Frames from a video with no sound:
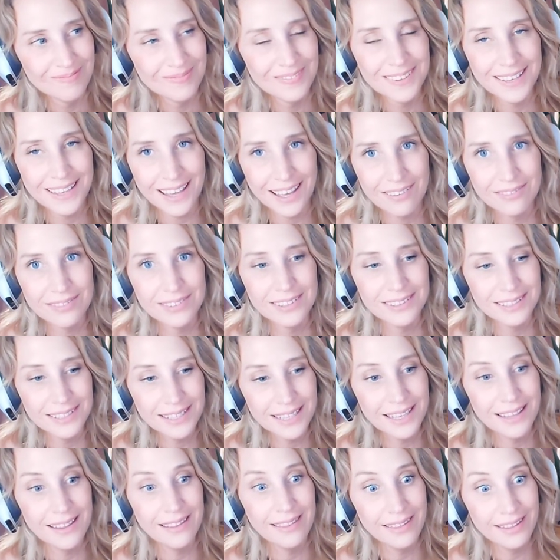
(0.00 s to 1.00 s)

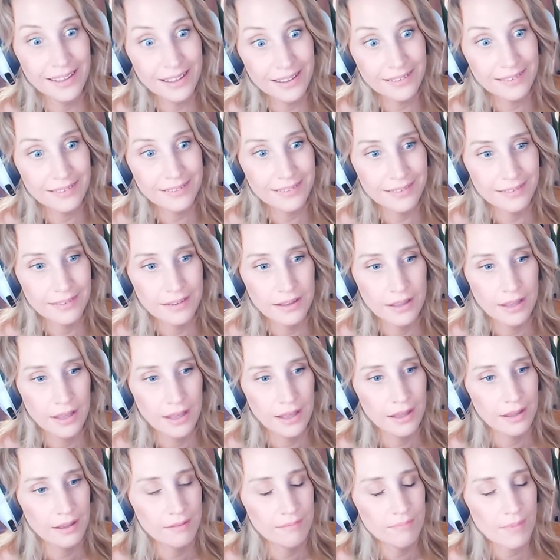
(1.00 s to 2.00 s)
Cavalier this.
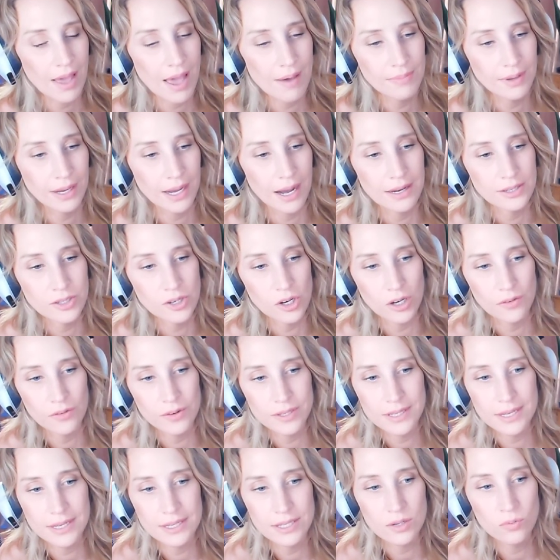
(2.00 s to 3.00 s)
And the cartographer
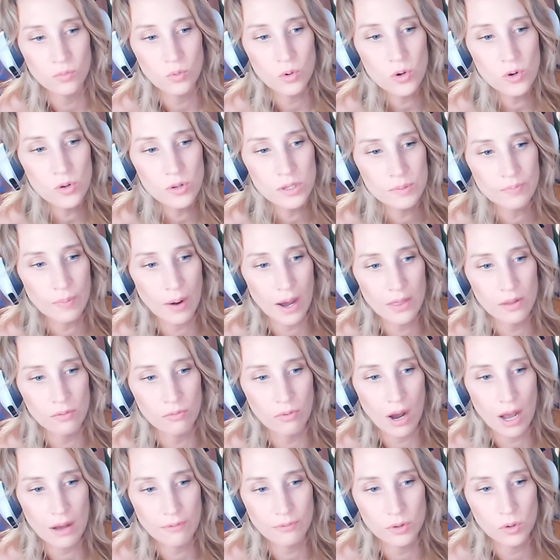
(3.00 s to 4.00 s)
says the wounds by the
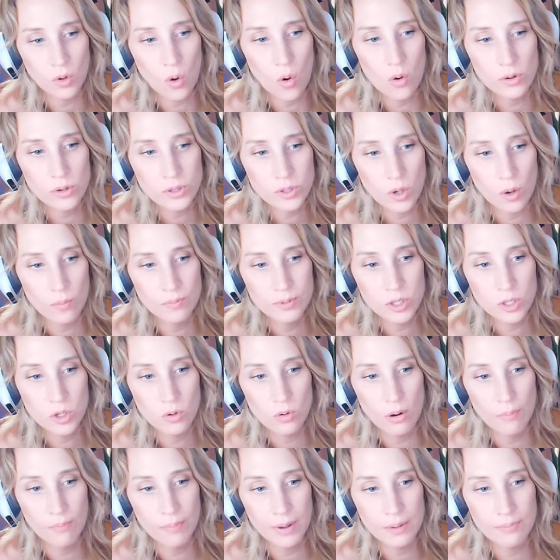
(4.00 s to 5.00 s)
rifle also
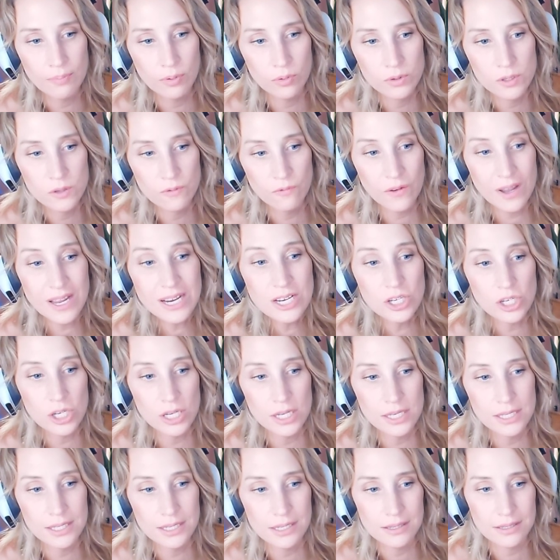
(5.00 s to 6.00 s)
obscure people's
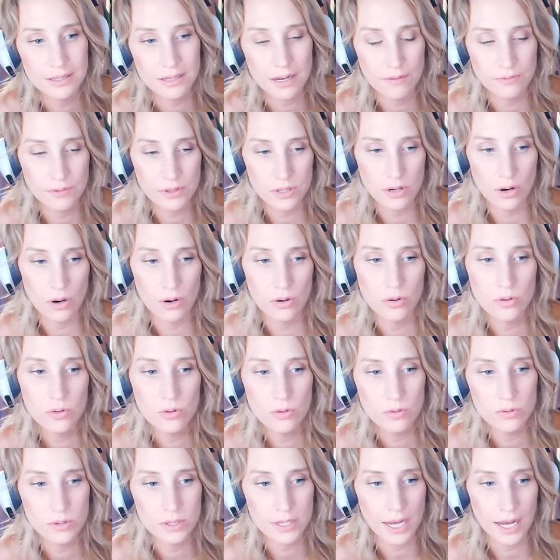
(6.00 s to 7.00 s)
features. It's tough to know
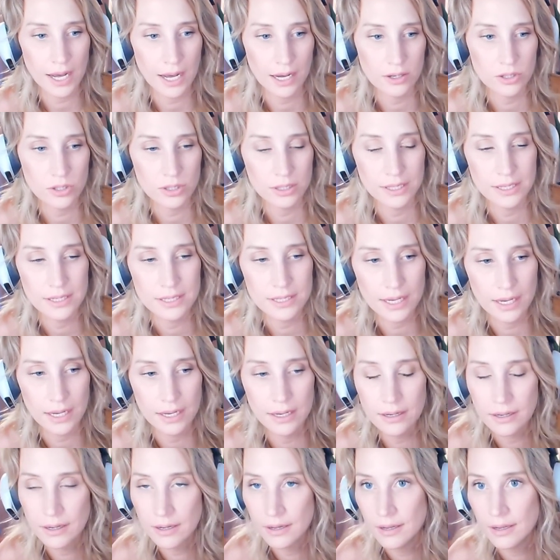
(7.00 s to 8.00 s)
who's actually dead.